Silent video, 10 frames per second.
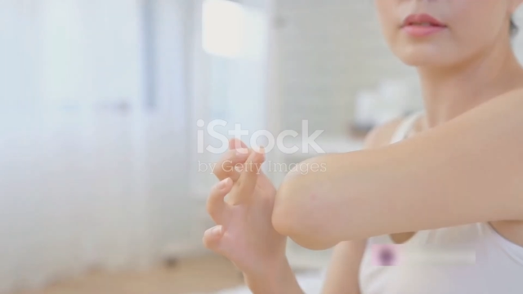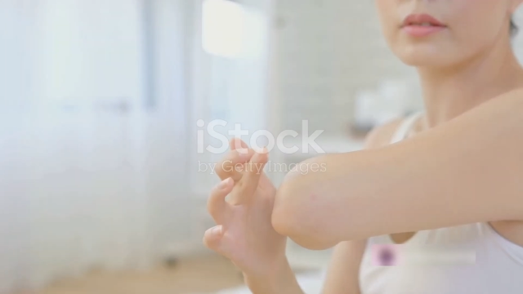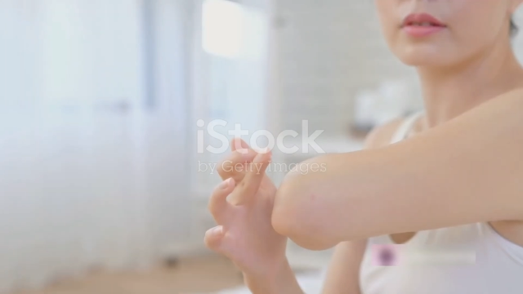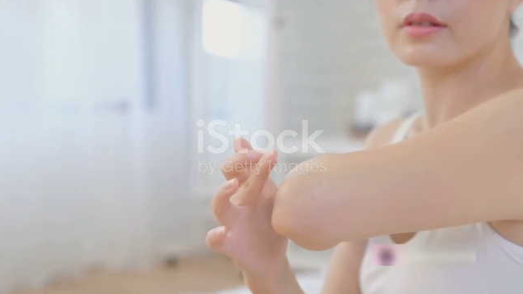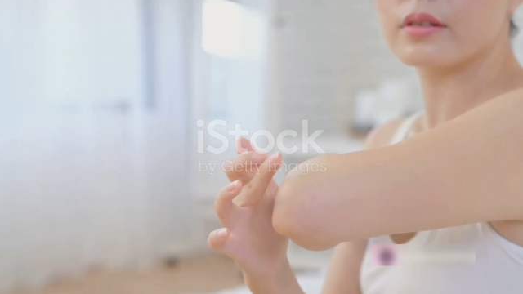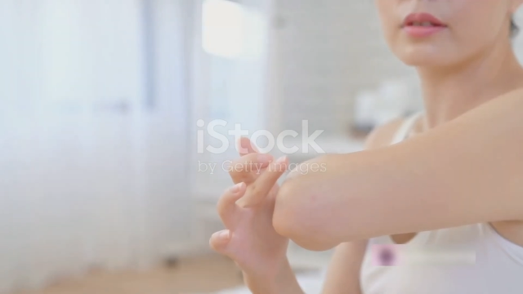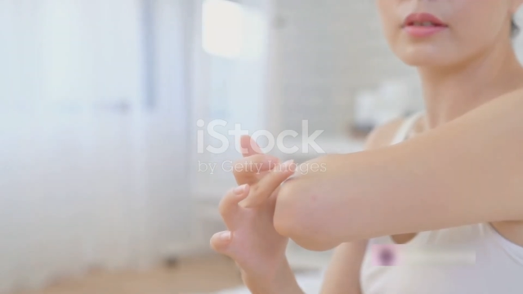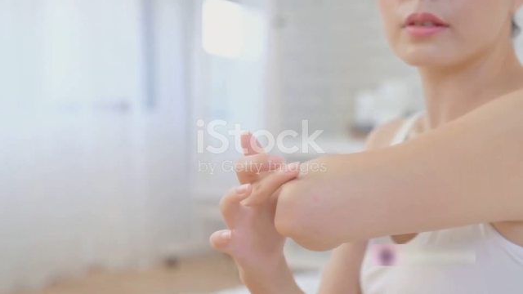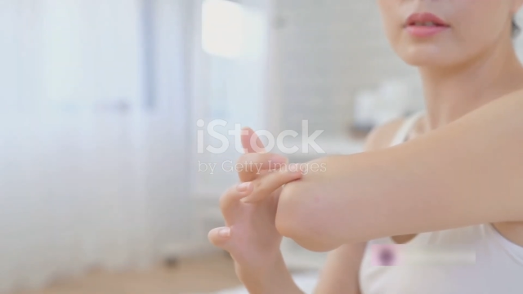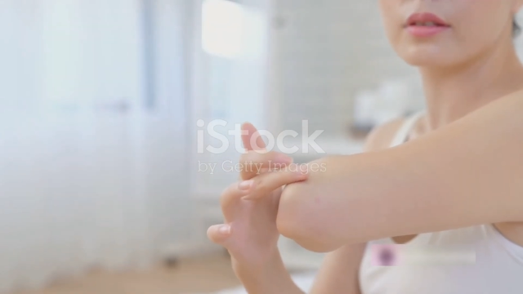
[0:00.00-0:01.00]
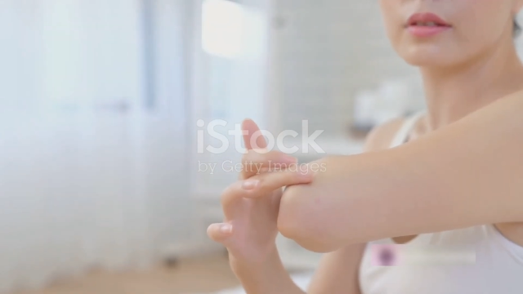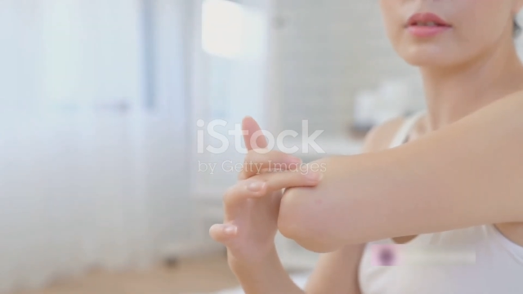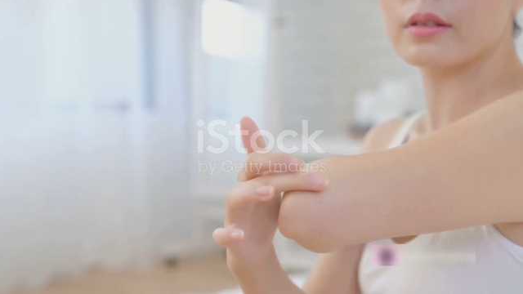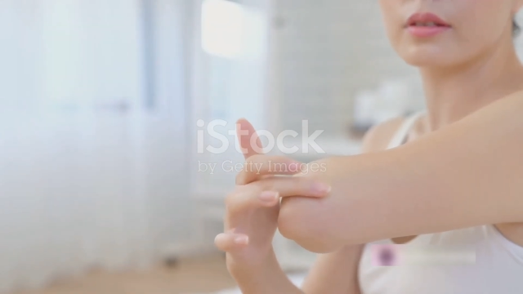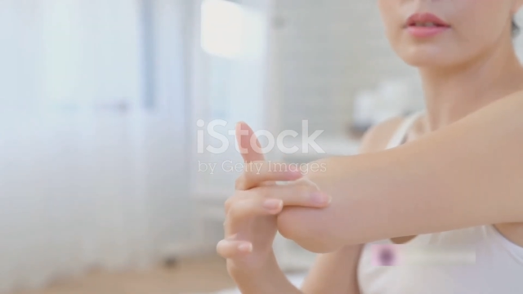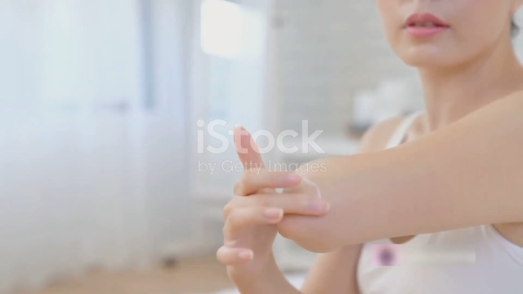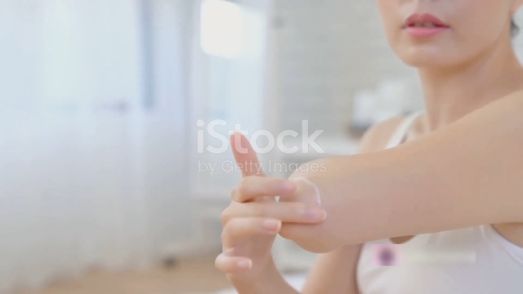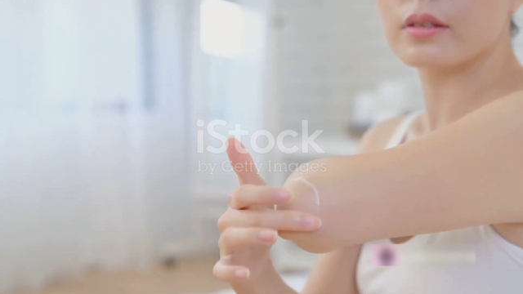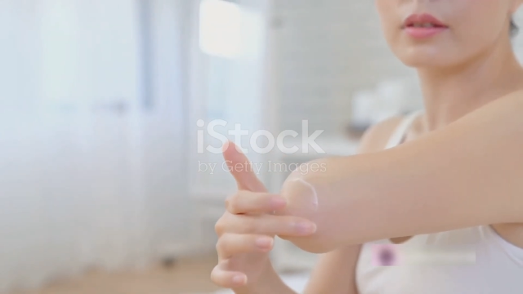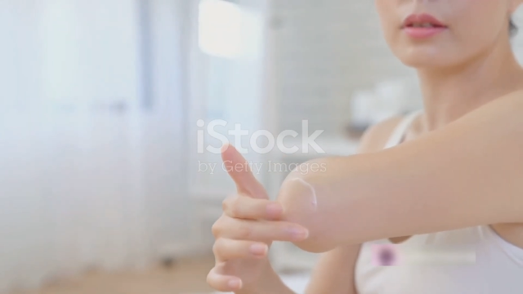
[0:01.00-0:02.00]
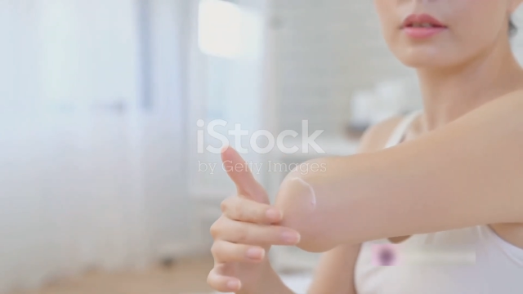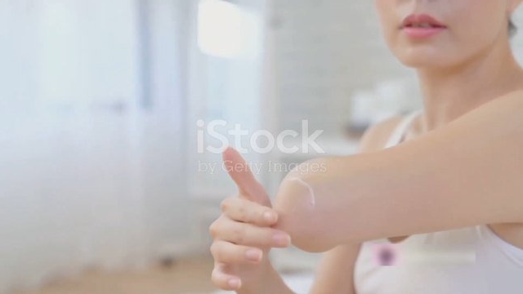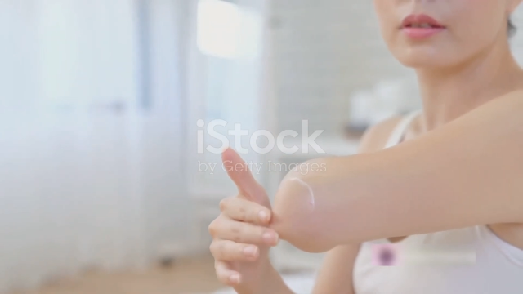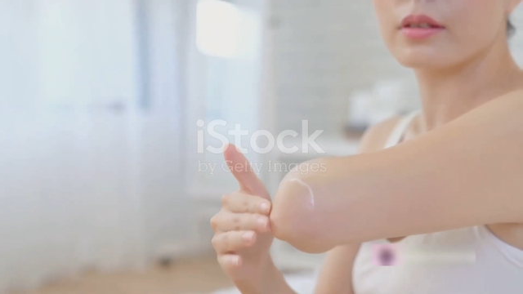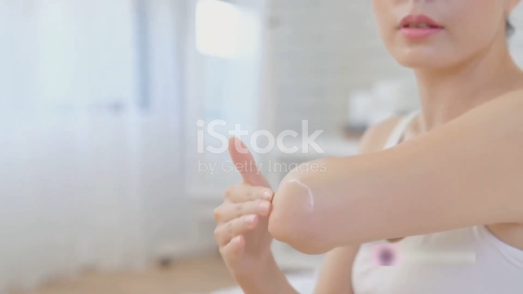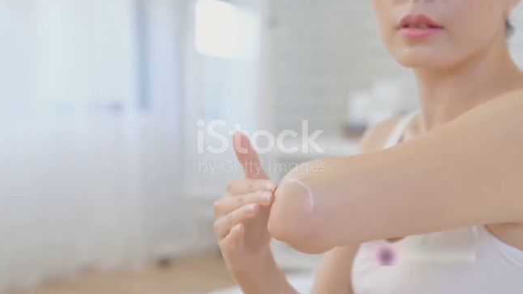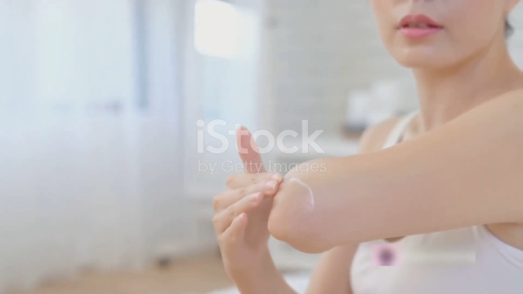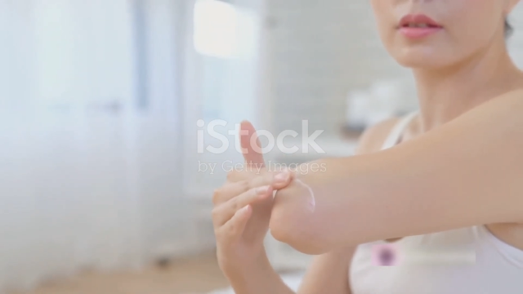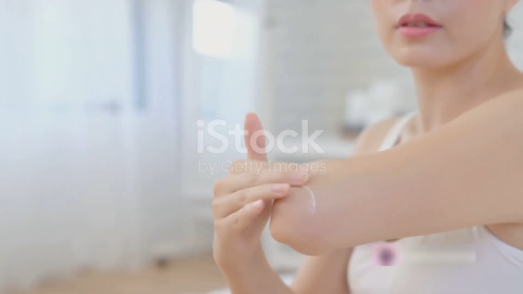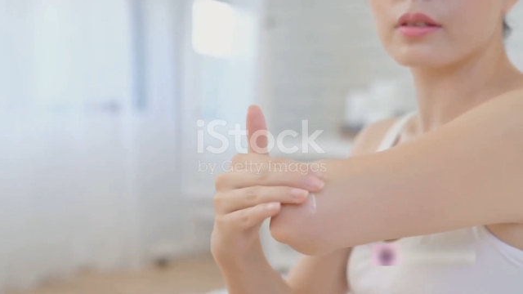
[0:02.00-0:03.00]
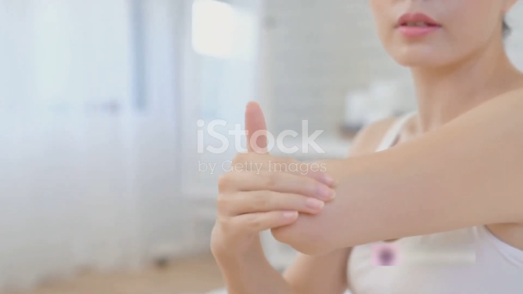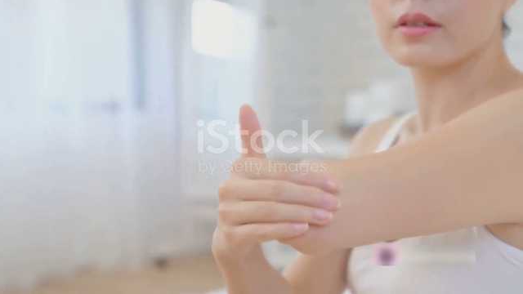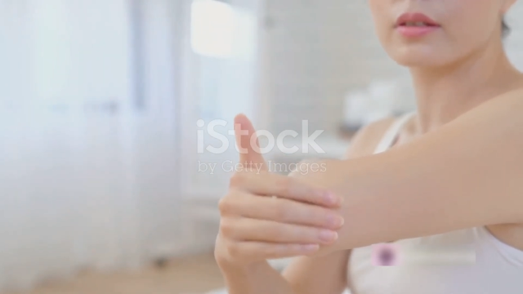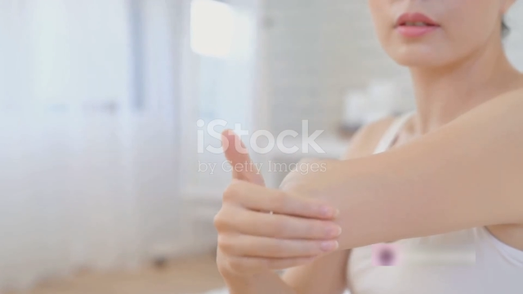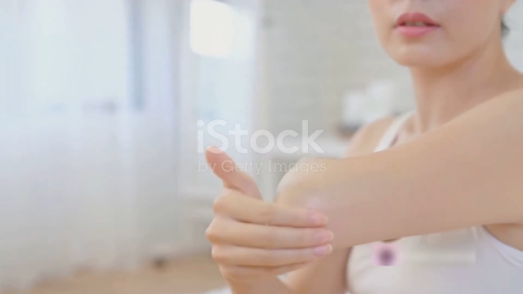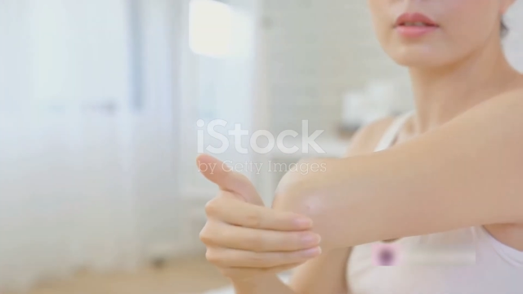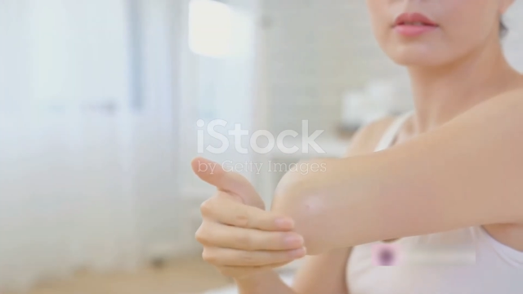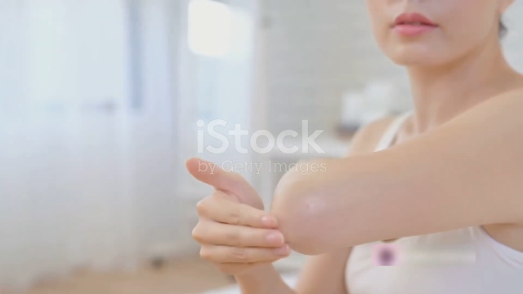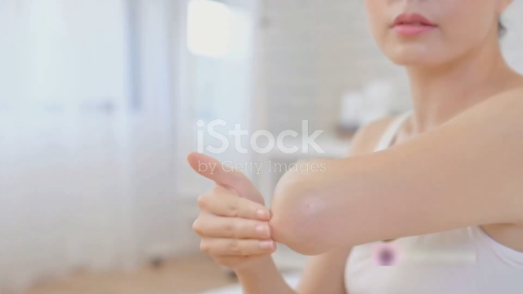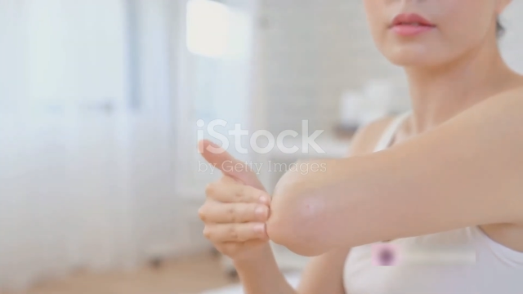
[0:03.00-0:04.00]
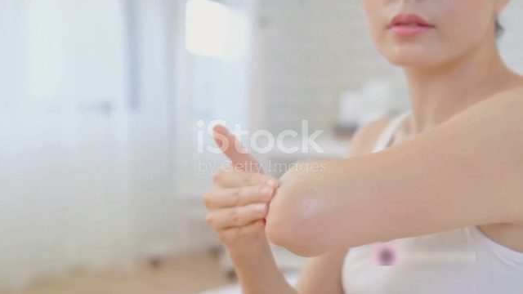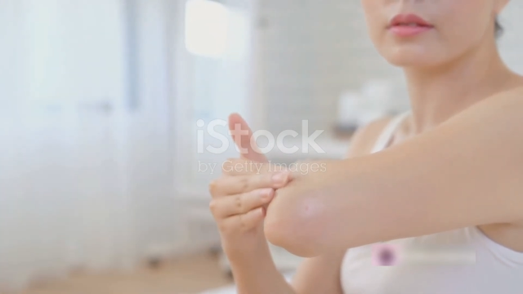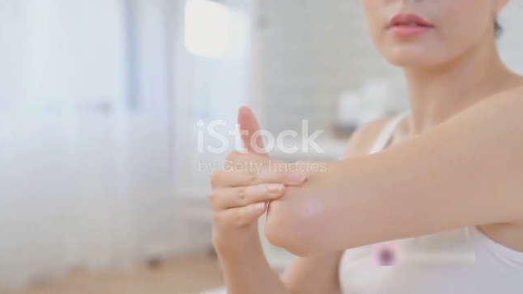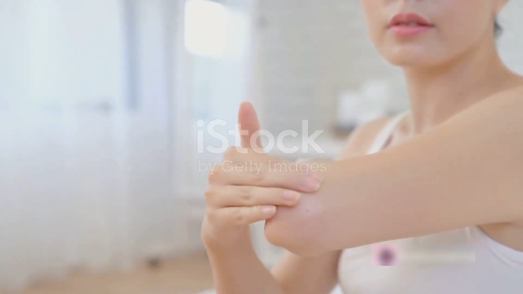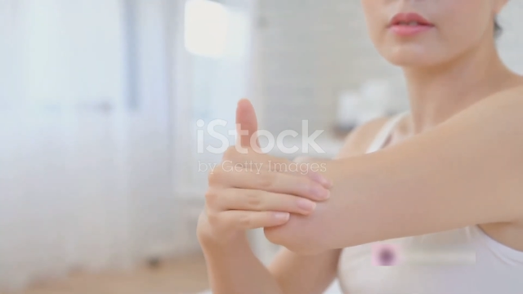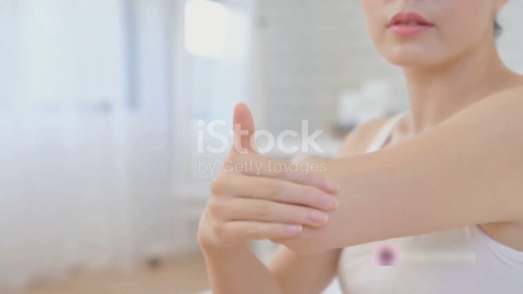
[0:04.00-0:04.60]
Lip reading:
No face is visible, so there are no lips to read.